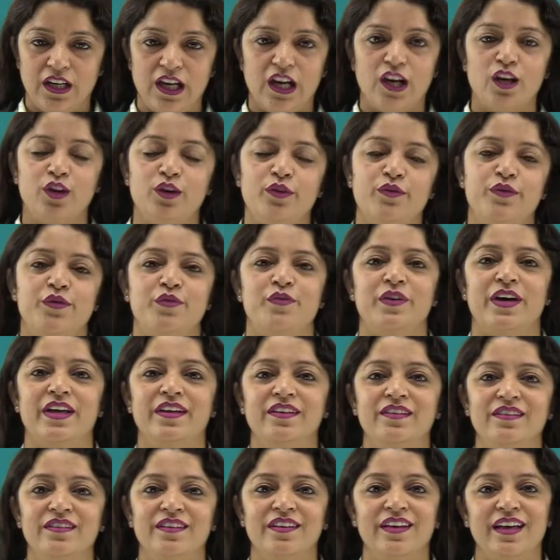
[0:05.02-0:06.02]
Hello
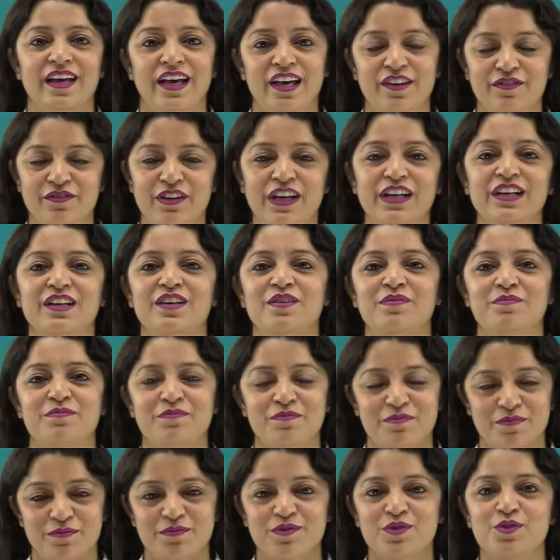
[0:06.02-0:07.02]
everyone and welcome
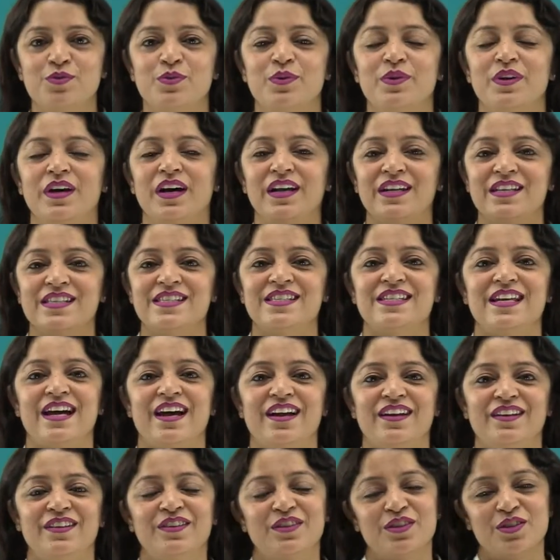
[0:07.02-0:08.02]
to
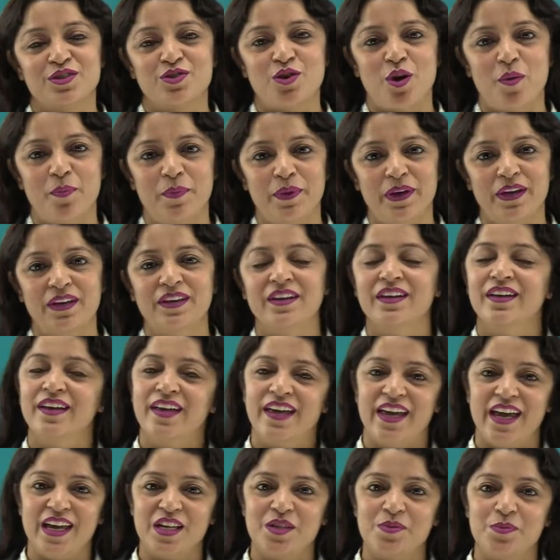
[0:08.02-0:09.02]
understand the topic
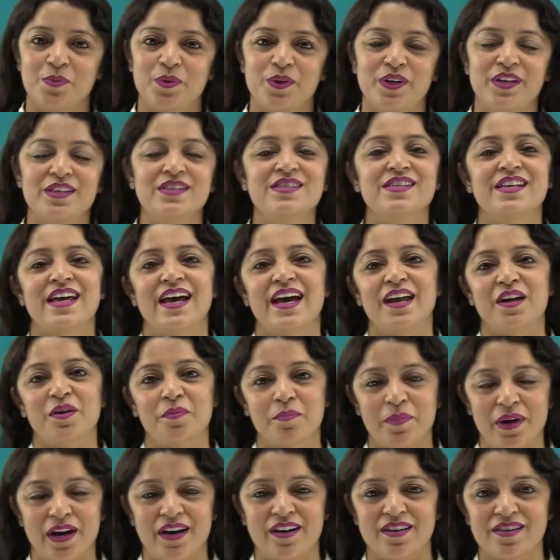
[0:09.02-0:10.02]
Exponents and
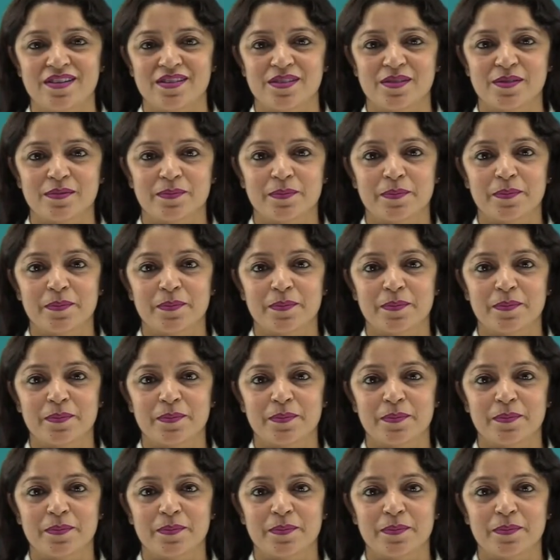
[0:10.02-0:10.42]
Powers.